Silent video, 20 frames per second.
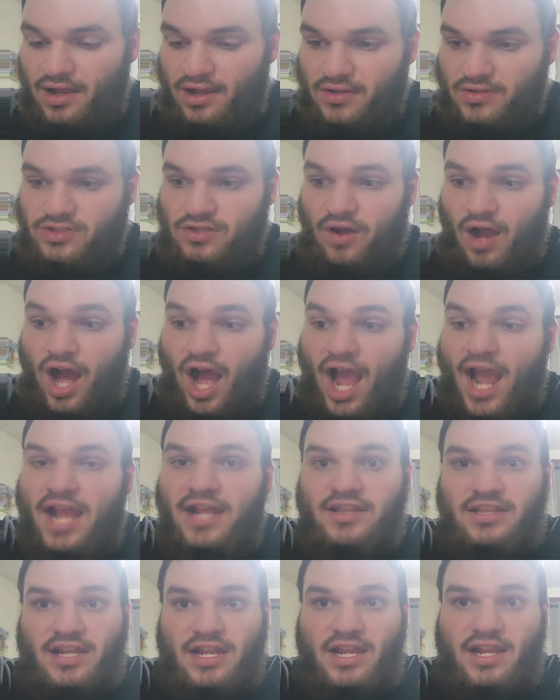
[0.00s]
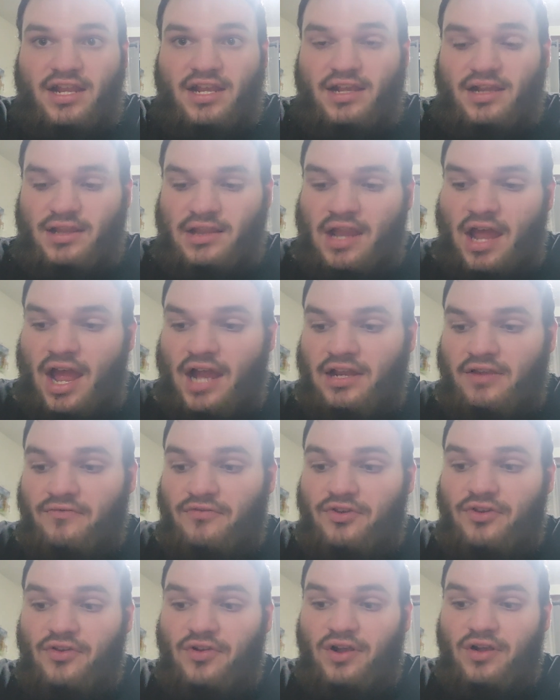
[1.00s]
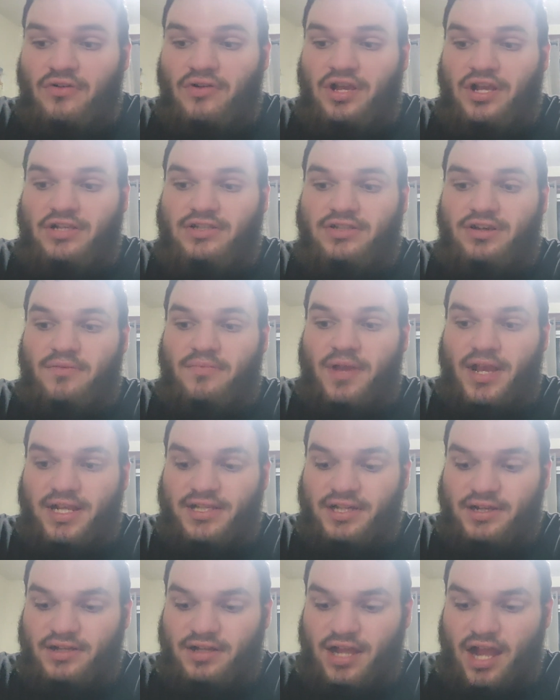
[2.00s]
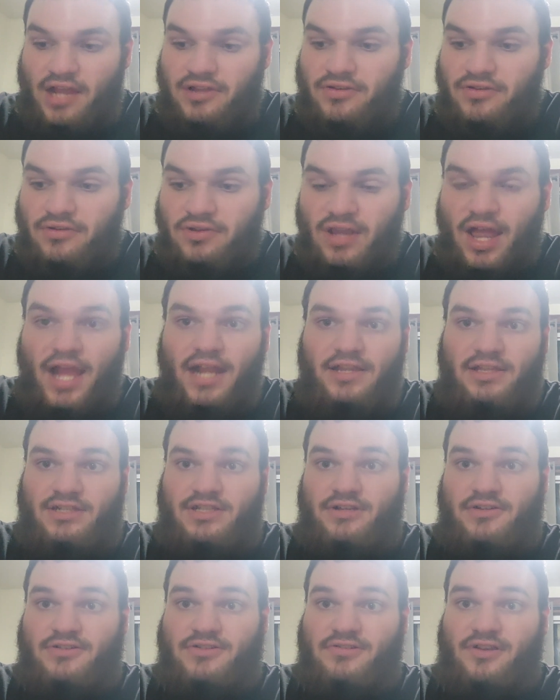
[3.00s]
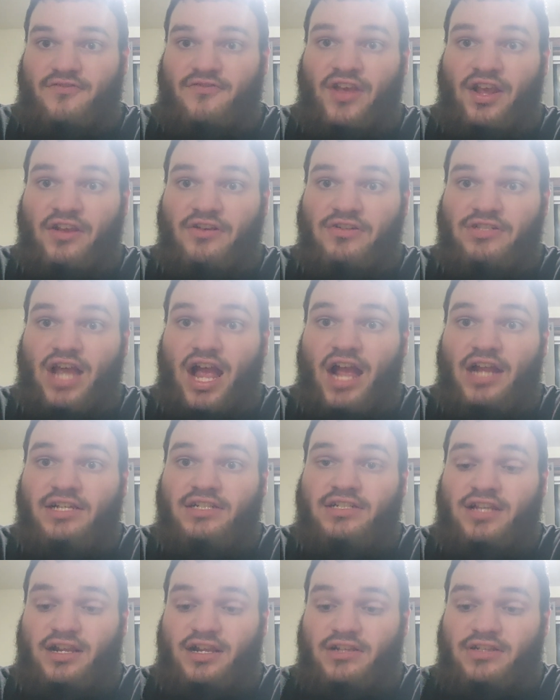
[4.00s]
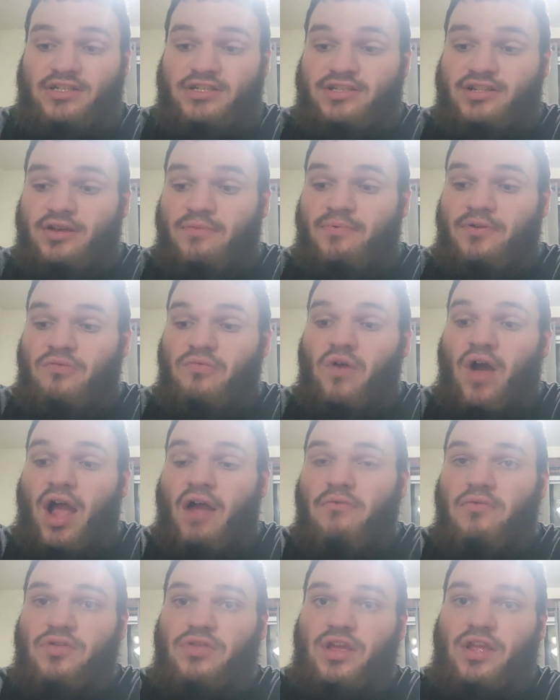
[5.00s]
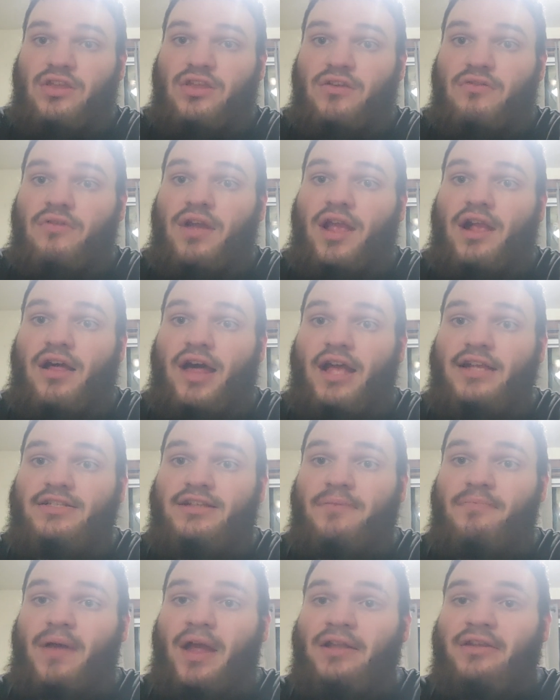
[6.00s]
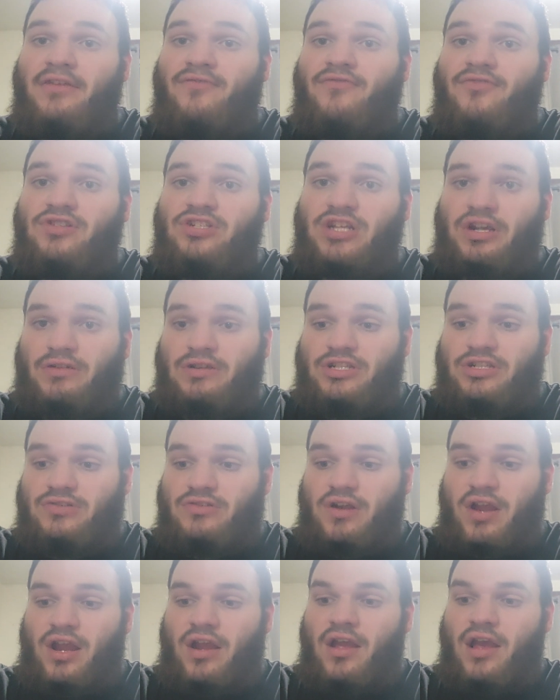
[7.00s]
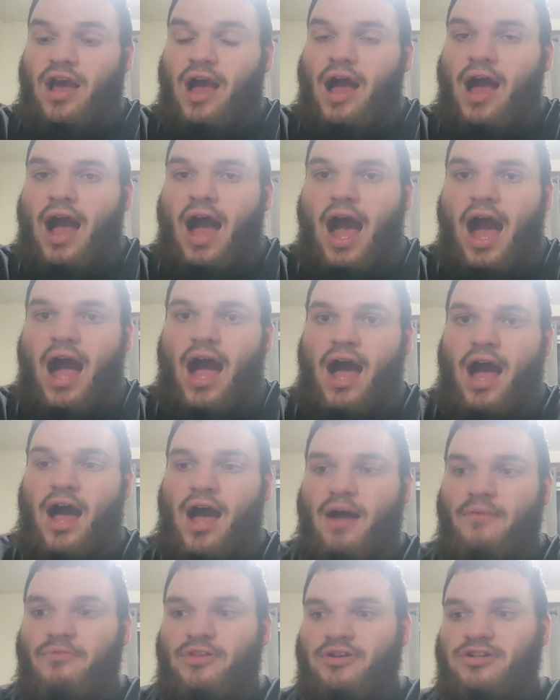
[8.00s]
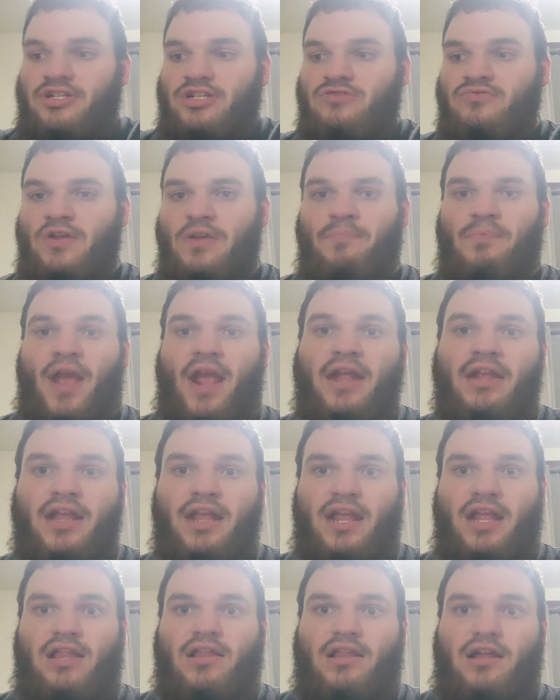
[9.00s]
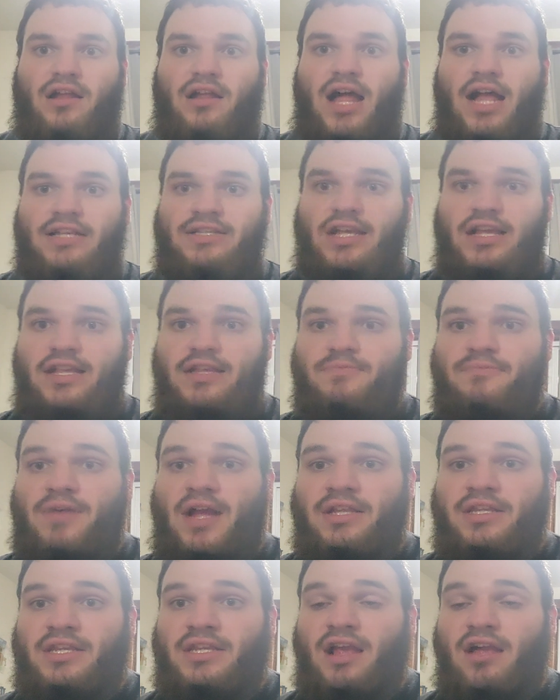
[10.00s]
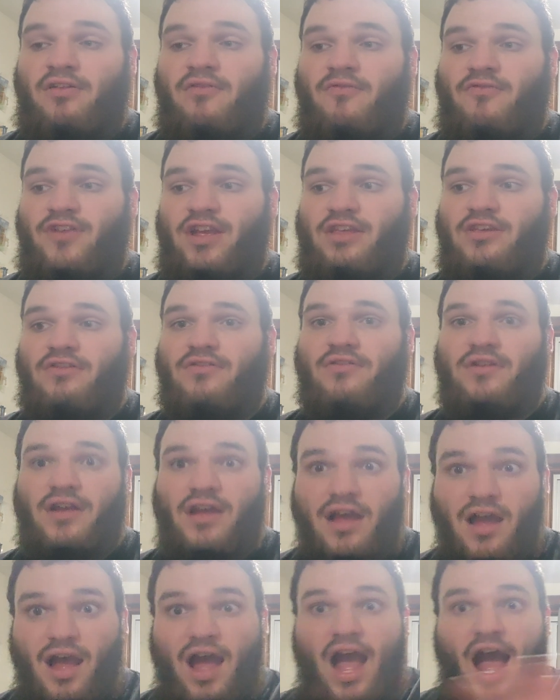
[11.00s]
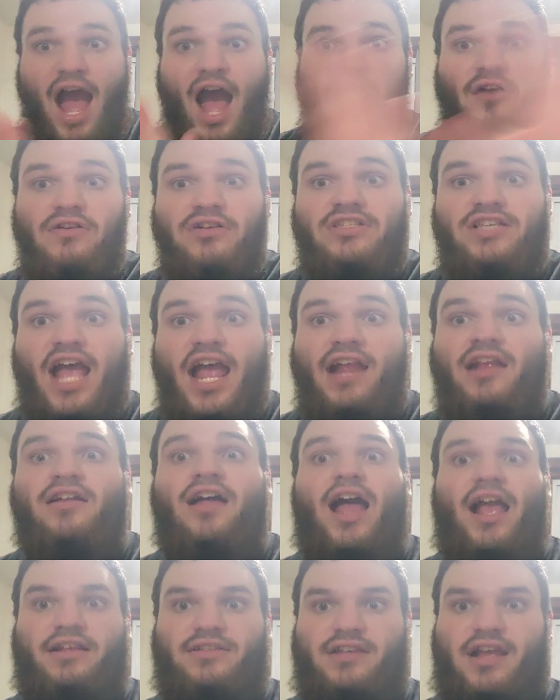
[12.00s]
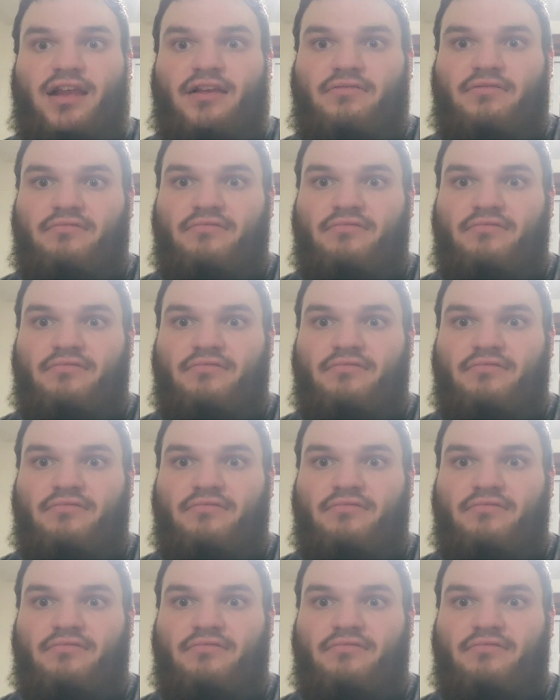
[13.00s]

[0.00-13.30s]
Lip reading: So I think that if you... Okay, so basically, I do like the Series 3 figures. I just think it's stupid. Why would they do a Classic Bendy for Series 3? They're just repainting the Classic Bendy yellow figure. How is that classic?